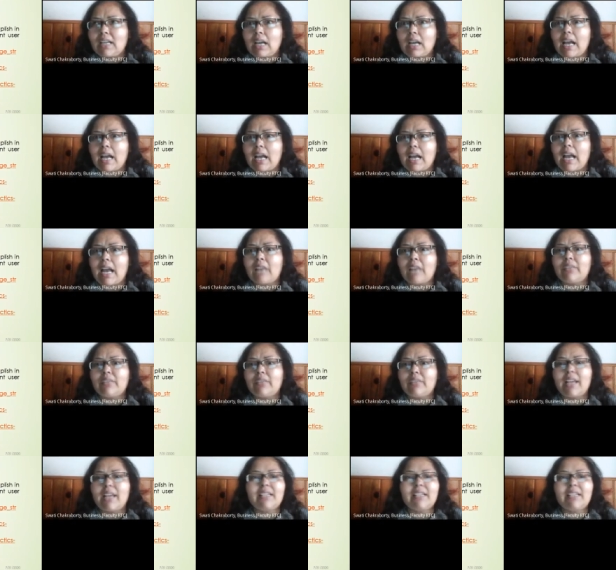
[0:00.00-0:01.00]

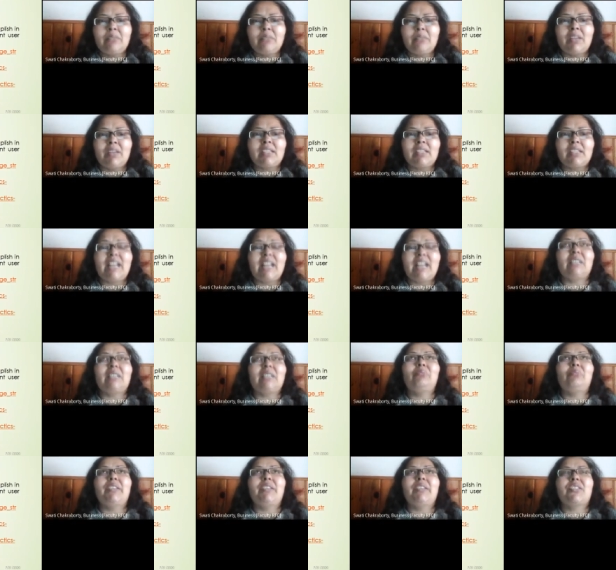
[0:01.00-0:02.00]
advertising must
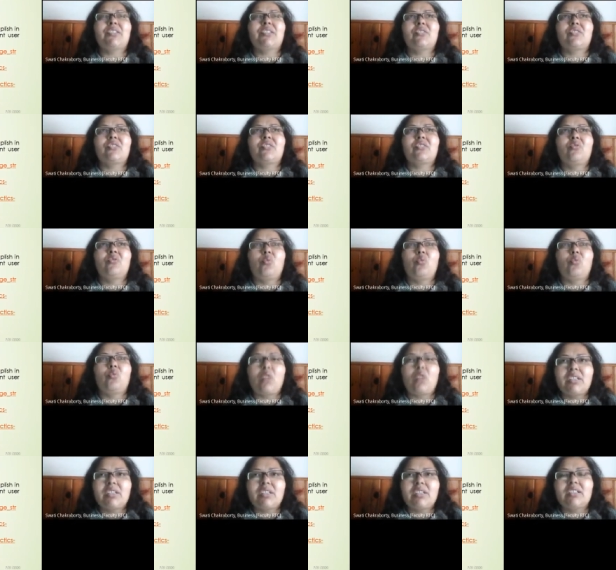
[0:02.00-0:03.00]
accomplish, what
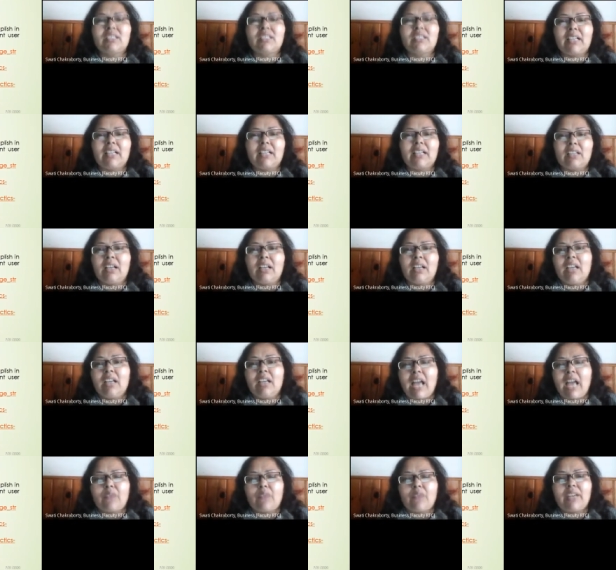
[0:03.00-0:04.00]
the
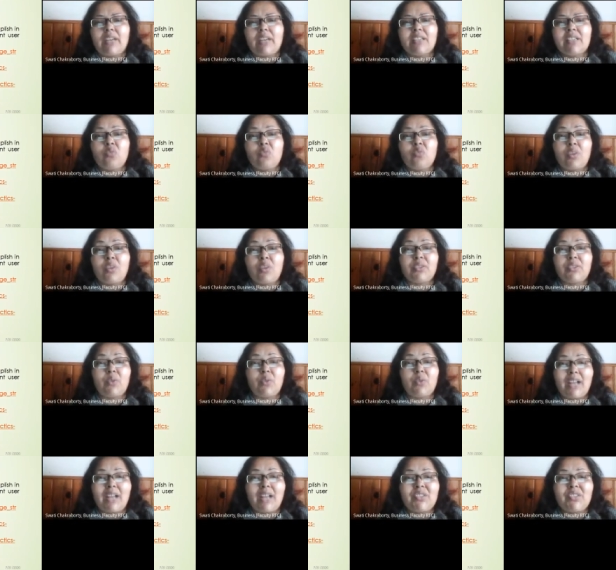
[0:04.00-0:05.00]
advertising wants to
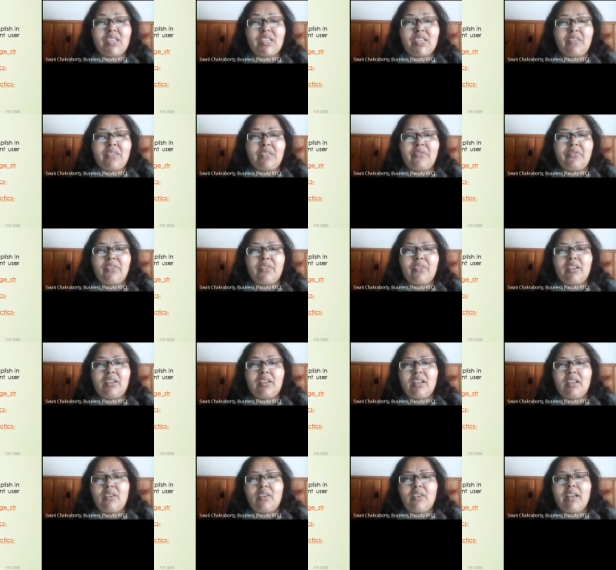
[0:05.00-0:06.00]
achieve,
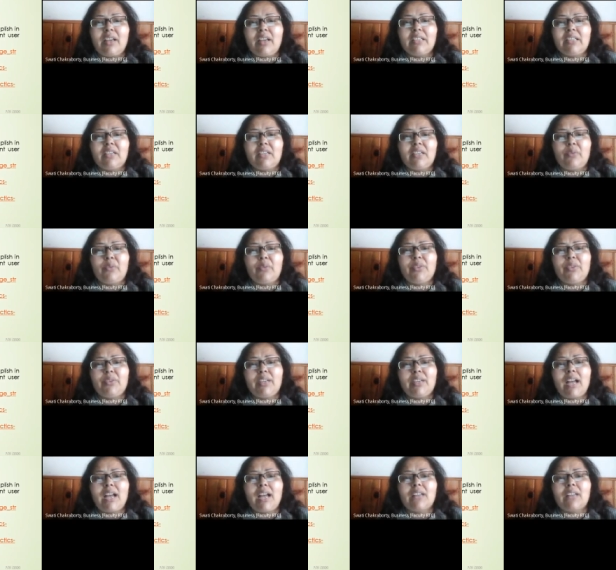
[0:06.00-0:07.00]
right? With
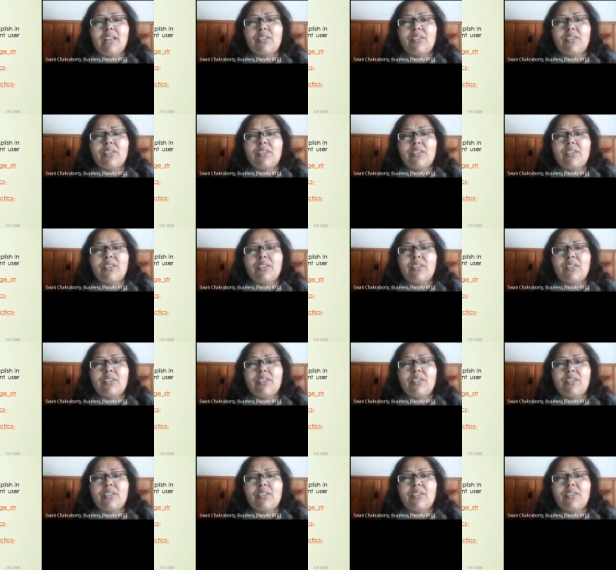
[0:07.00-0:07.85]
regards to like